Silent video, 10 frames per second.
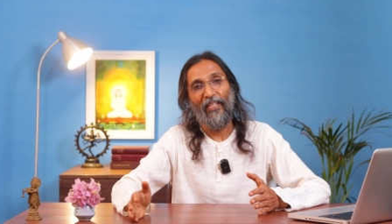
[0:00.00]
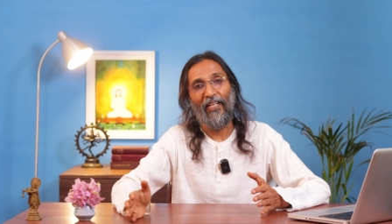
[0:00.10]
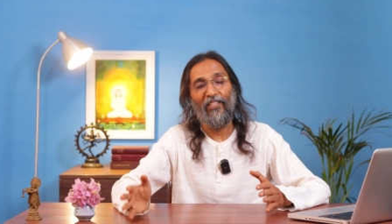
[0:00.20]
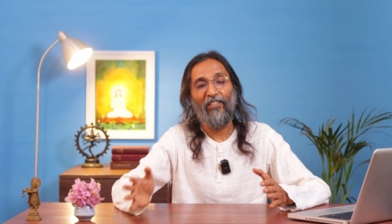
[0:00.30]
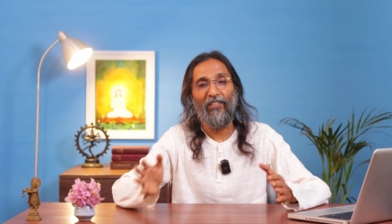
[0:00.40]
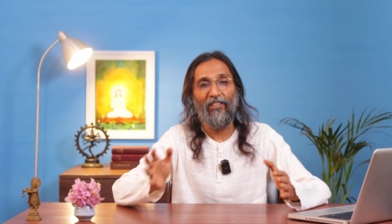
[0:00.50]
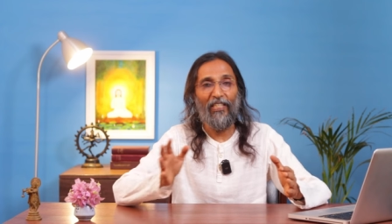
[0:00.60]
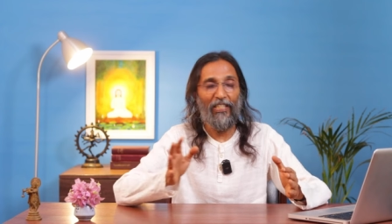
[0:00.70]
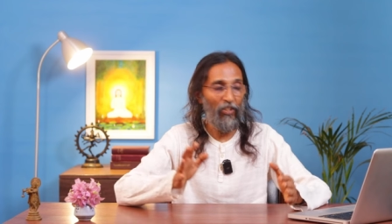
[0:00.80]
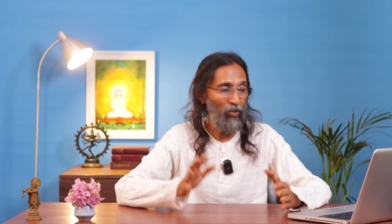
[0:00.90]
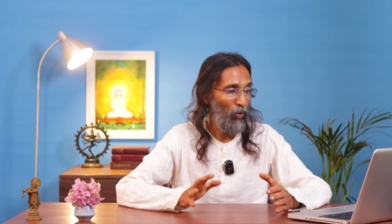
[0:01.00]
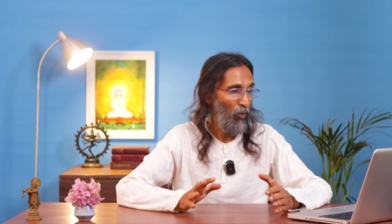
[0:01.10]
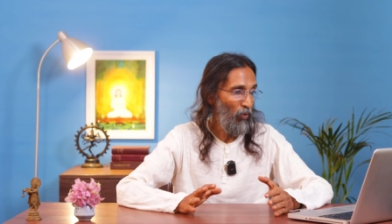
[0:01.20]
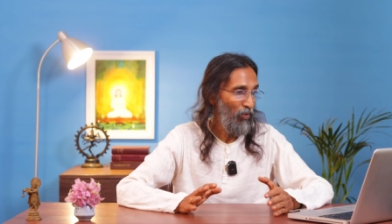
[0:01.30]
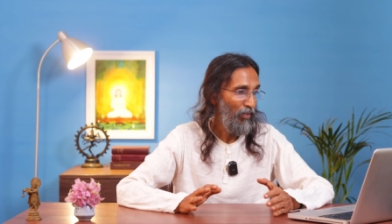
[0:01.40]
That's its
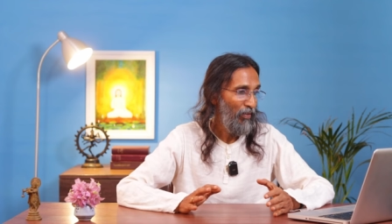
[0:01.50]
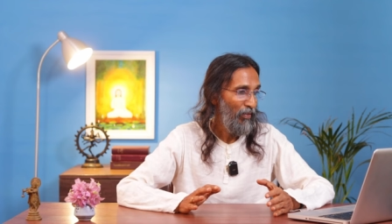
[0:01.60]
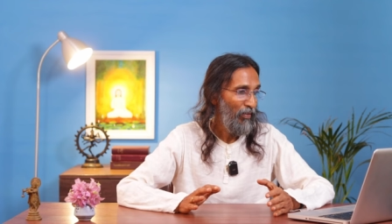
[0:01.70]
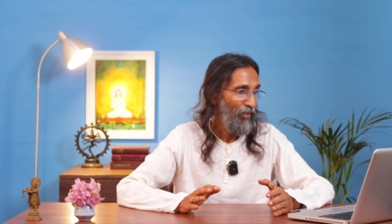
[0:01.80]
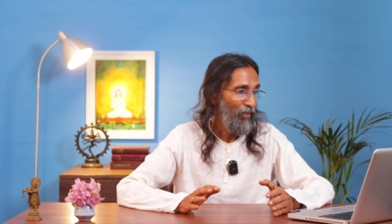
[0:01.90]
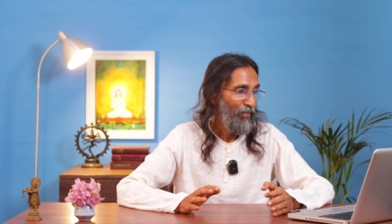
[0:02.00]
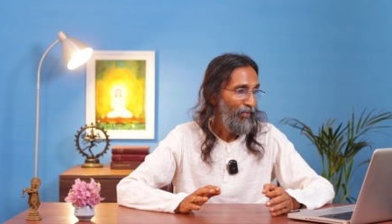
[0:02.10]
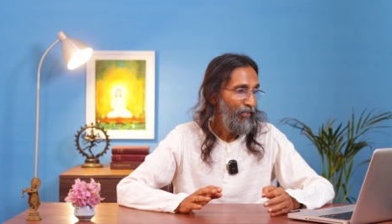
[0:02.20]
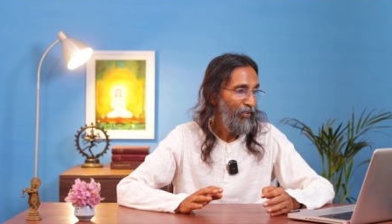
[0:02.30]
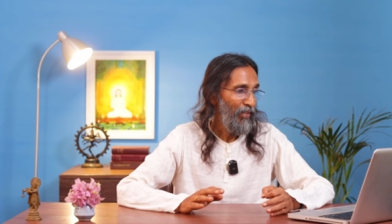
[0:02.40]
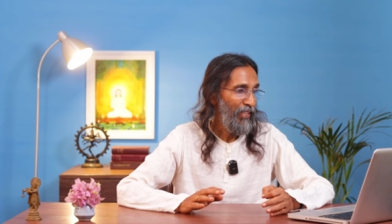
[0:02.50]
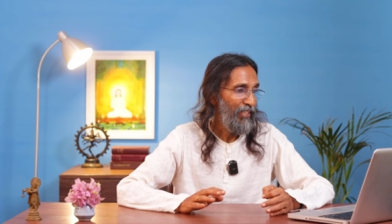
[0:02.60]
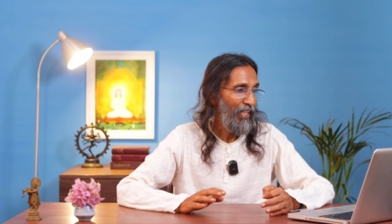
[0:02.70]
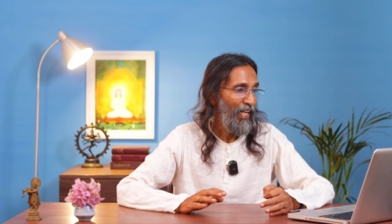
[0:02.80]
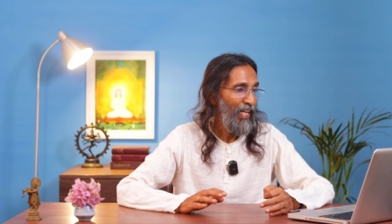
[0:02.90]
role. So
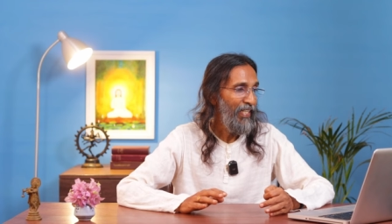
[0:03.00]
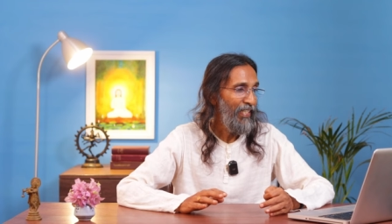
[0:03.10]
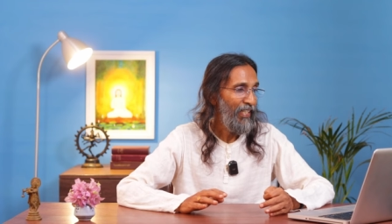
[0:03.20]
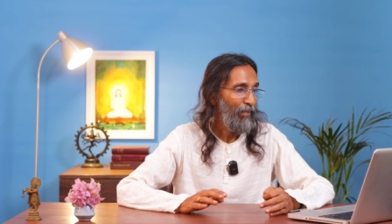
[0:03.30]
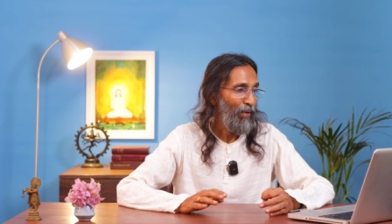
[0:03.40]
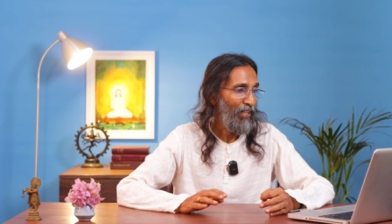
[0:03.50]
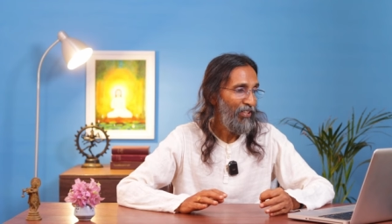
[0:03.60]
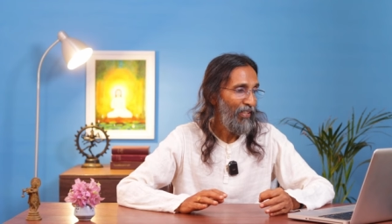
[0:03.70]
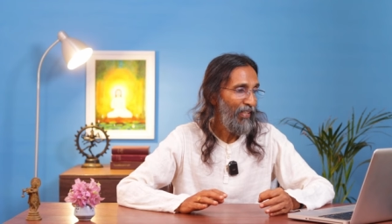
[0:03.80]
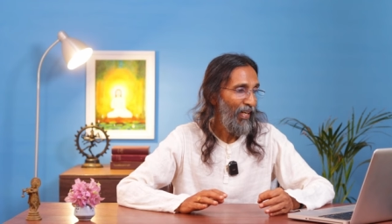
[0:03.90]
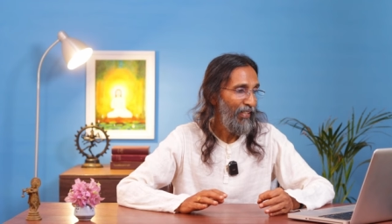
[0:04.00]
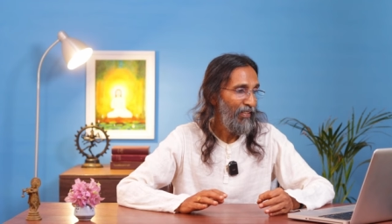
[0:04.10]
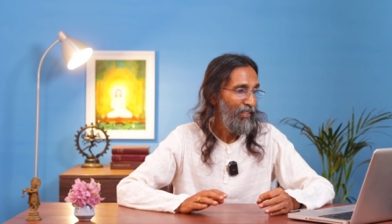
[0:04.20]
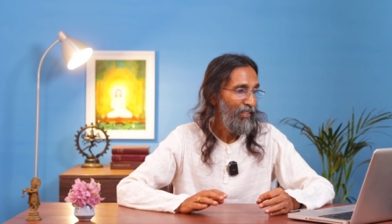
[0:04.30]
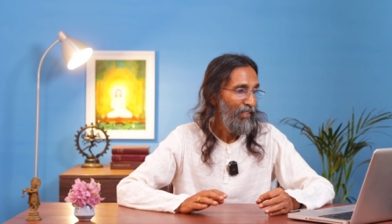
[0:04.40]
it's an aid and a partial
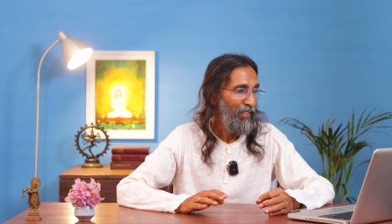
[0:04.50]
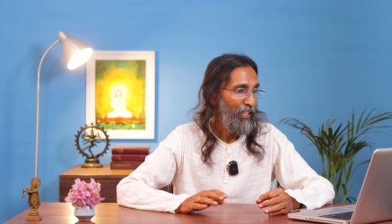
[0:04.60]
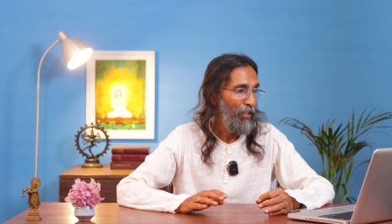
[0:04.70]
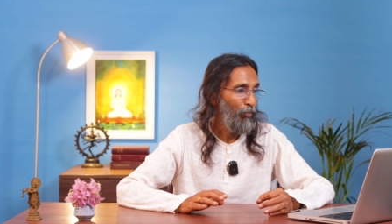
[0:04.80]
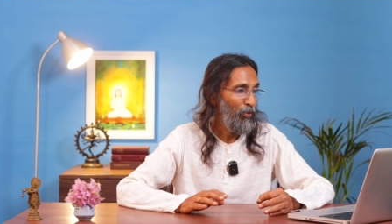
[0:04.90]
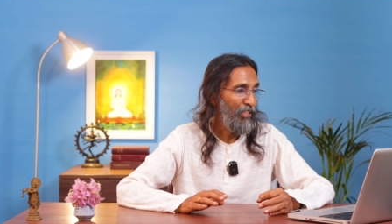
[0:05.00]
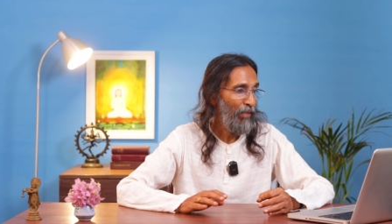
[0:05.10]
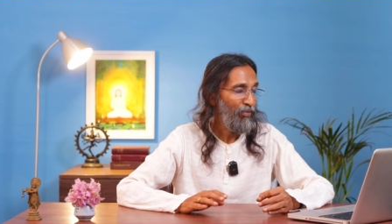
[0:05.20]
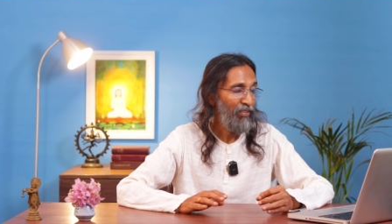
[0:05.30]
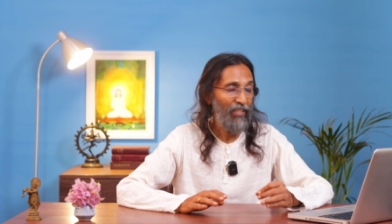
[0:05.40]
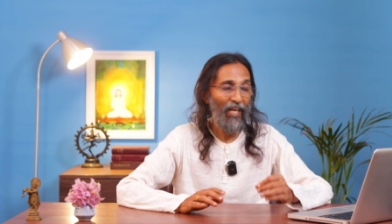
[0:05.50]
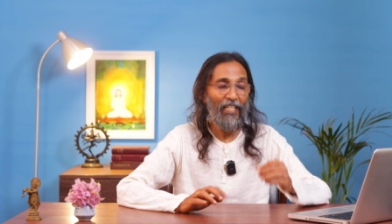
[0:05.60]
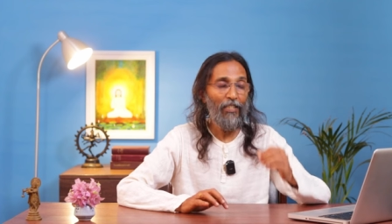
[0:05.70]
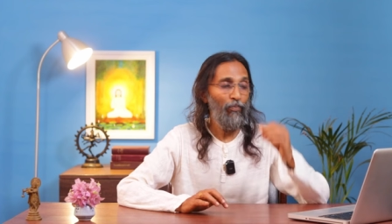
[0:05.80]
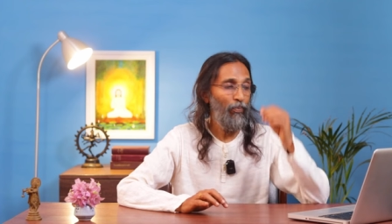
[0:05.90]
guide. It puts up
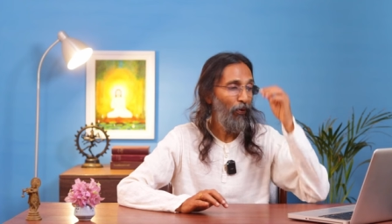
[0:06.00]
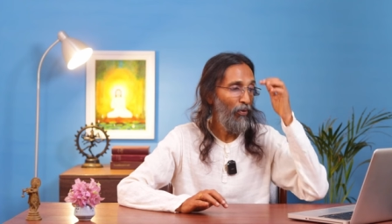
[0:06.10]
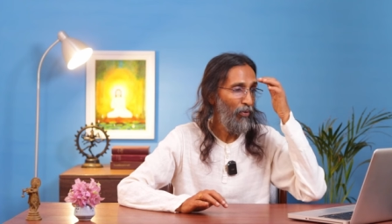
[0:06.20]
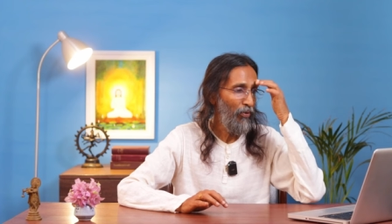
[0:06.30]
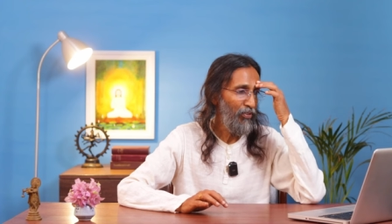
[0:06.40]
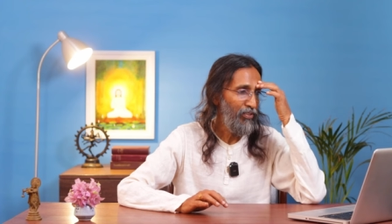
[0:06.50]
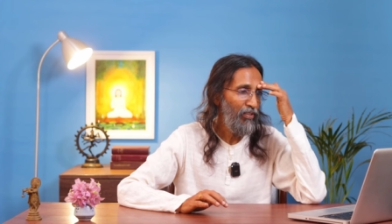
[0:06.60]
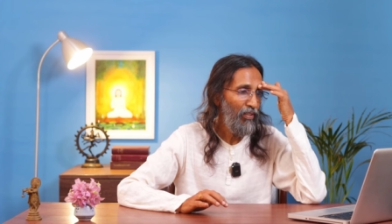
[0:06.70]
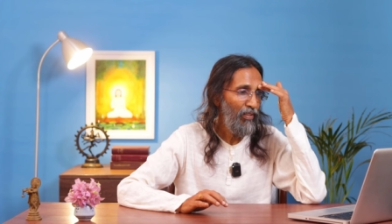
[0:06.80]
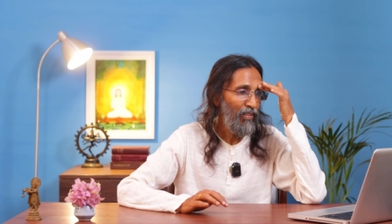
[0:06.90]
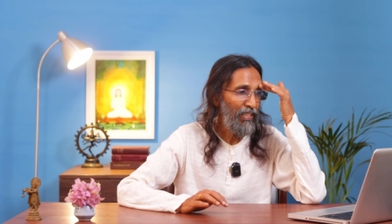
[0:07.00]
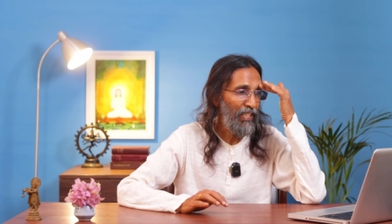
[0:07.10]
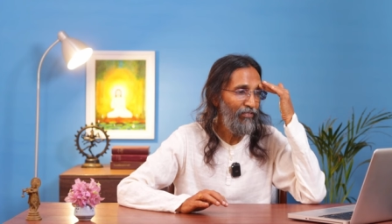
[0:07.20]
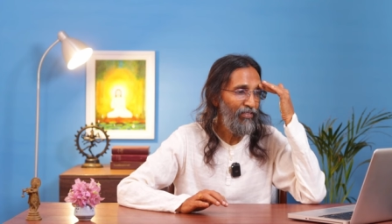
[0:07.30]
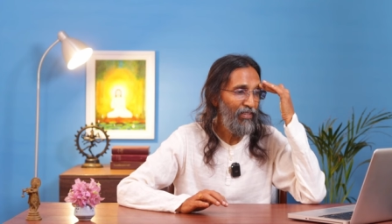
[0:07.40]
signposts,
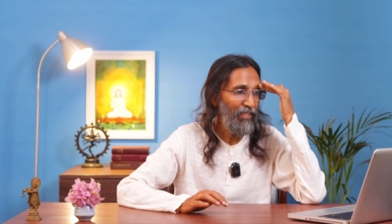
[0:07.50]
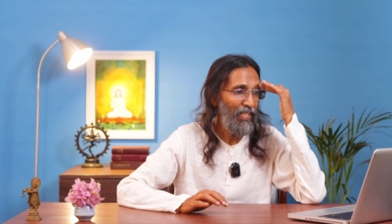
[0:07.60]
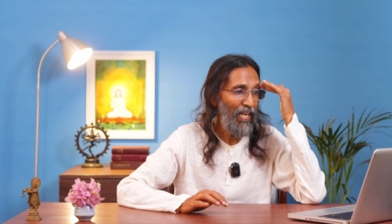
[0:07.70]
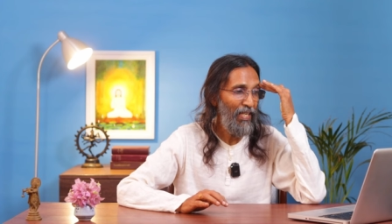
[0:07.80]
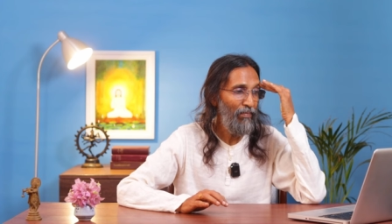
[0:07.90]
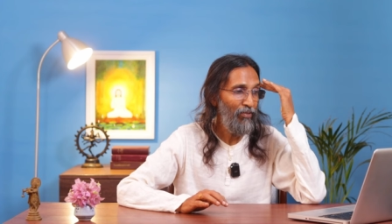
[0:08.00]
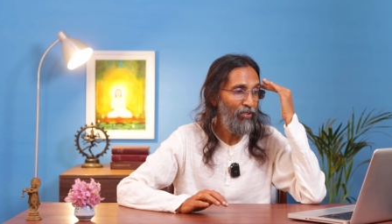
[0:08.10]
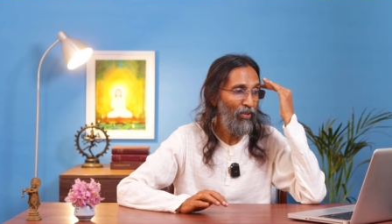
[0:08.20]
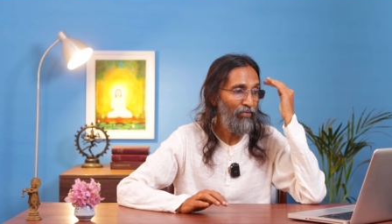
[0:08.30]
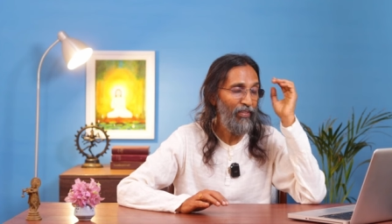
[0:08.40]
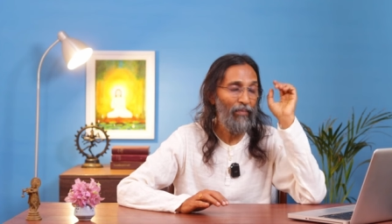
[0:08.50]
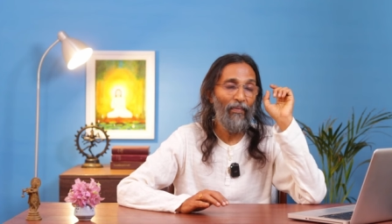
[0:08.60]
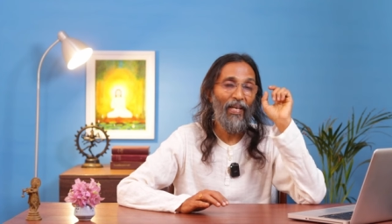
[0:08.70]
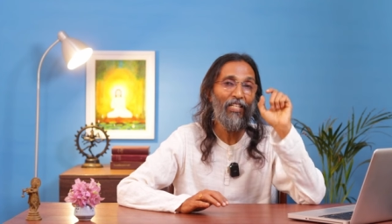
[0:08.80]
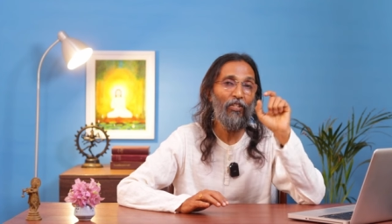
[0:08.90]
gives names of the
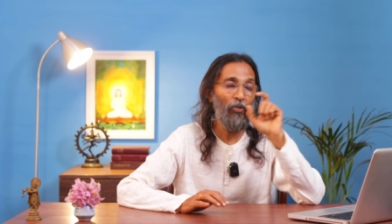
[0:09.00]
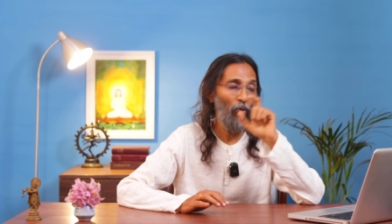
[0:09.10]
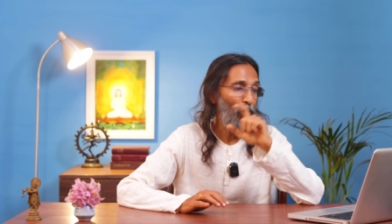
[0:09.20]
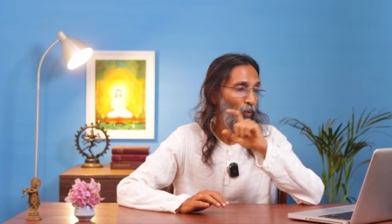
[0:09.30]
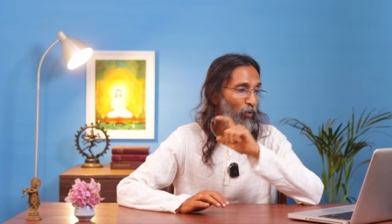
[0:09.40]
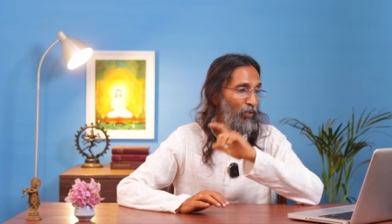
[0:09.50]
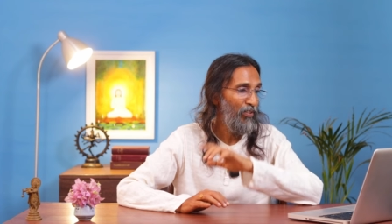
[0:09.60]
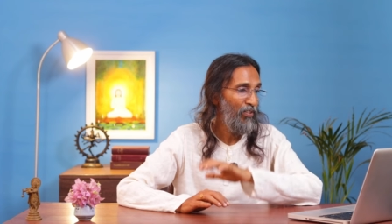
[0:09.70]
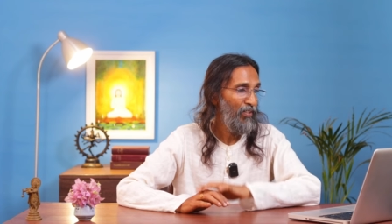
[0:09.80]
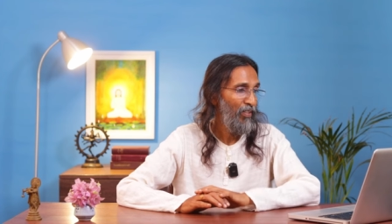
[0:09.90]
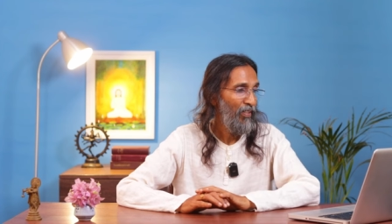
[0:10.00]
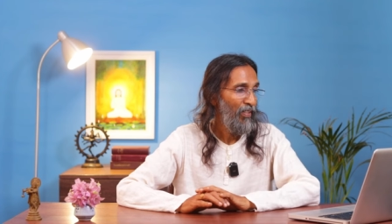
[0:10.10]
main roads